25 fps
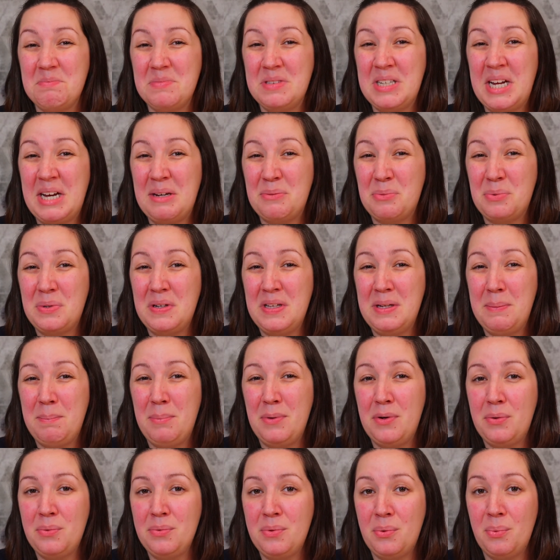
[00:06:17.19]
not really
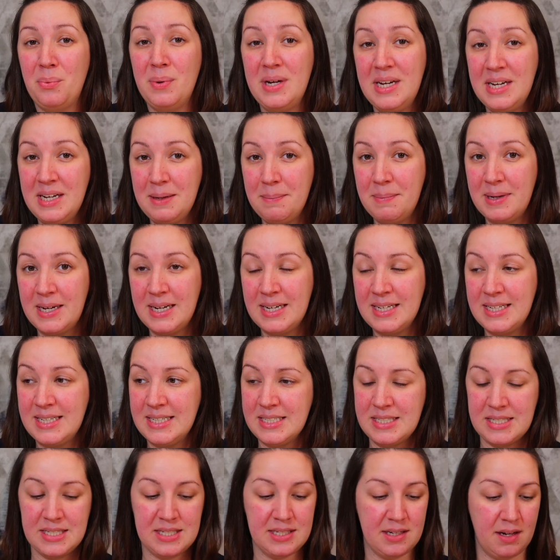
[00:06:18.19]
blown away by
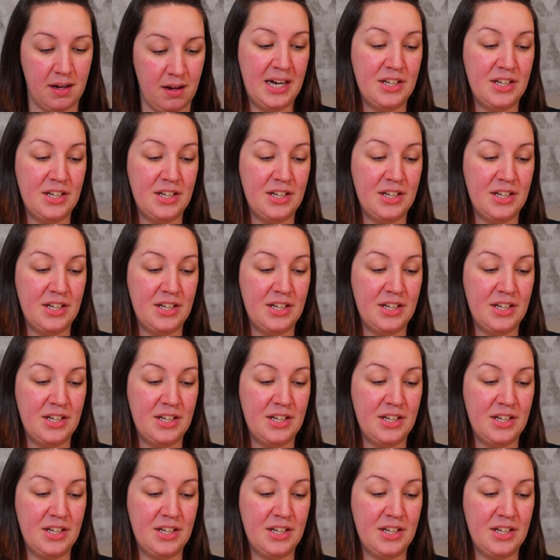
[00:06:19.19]
it.